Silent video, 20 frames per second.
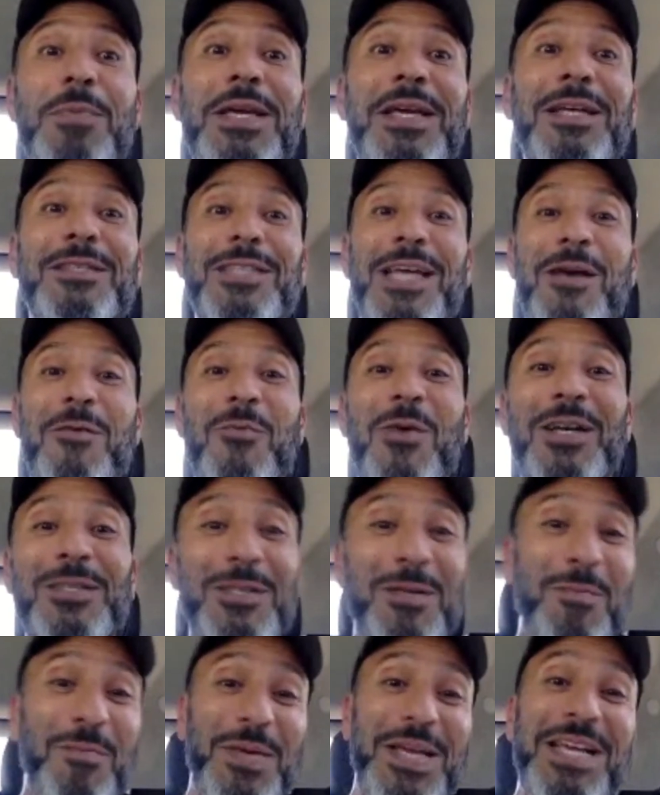because I
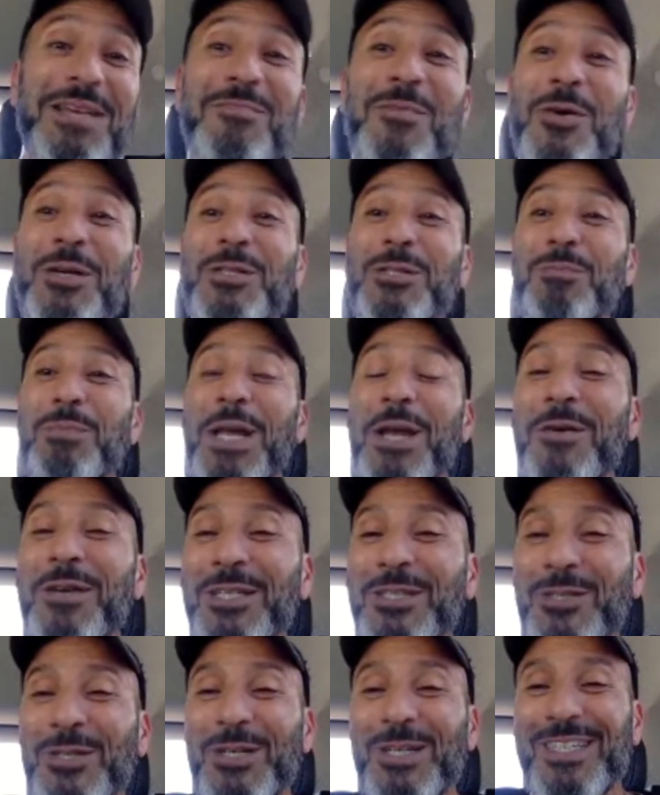wasn't being more
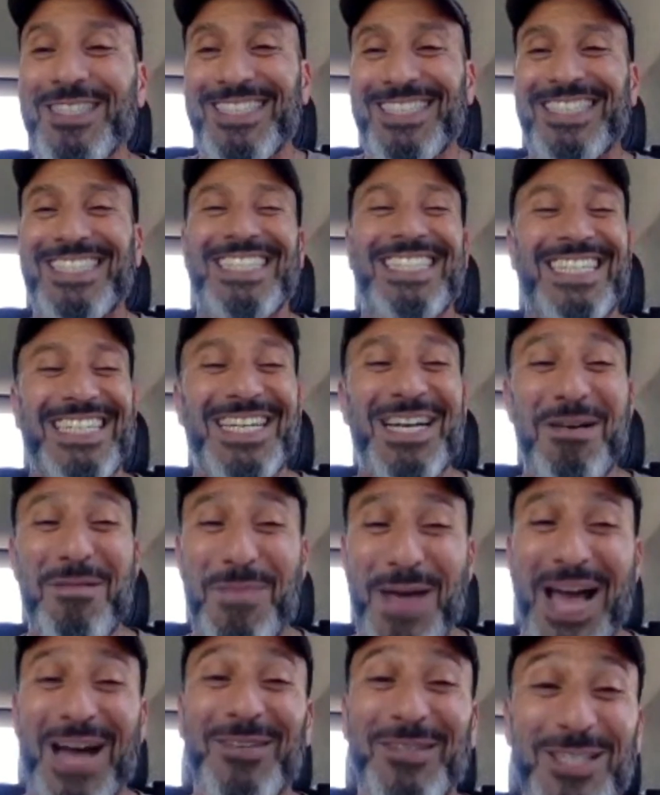spiritual
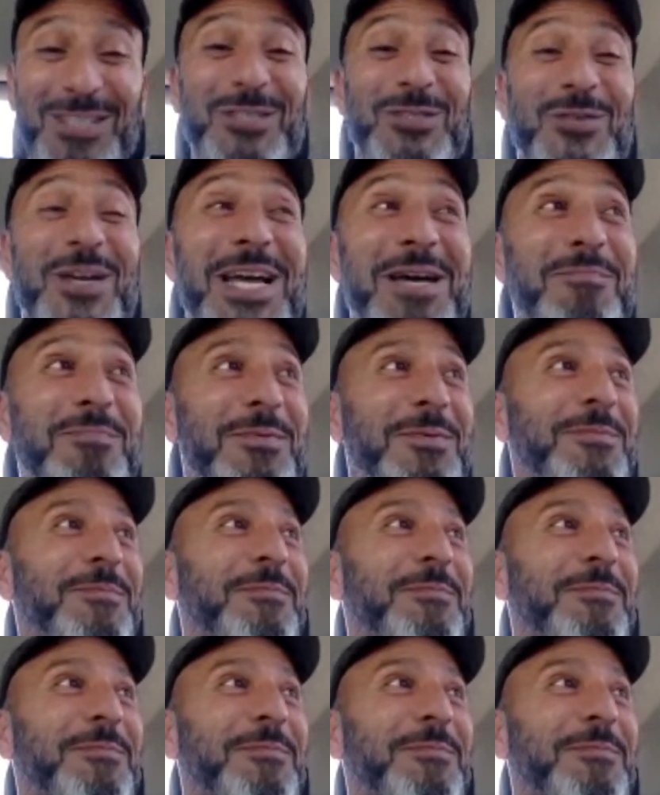about the trip.